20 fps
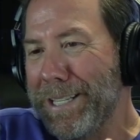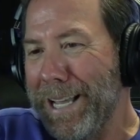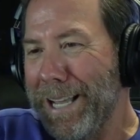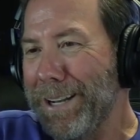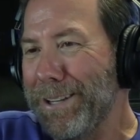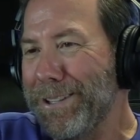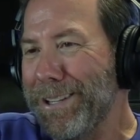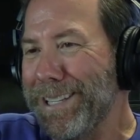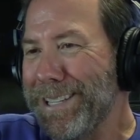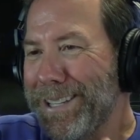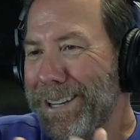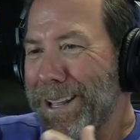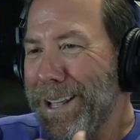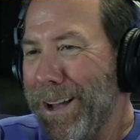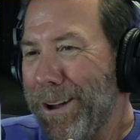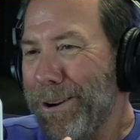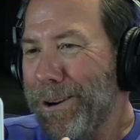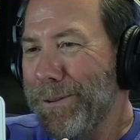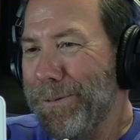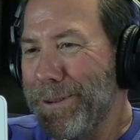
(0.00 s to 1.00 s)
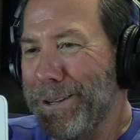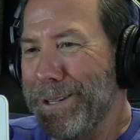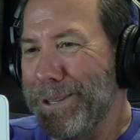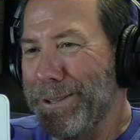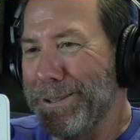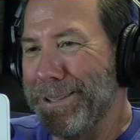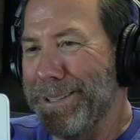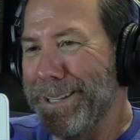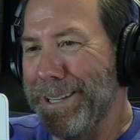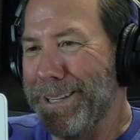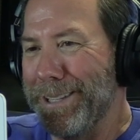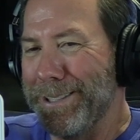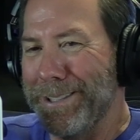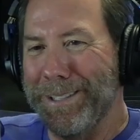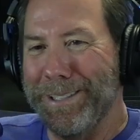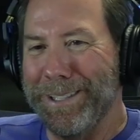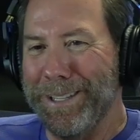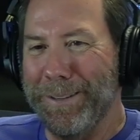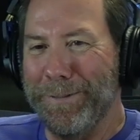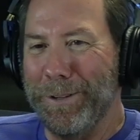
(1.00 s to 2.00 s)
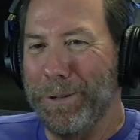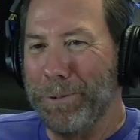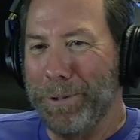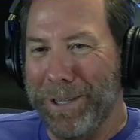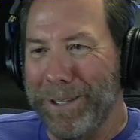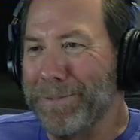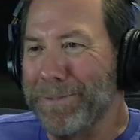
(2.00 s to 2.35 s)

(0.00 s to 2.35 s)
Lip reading: intelligence to artificial intelligence, if you will.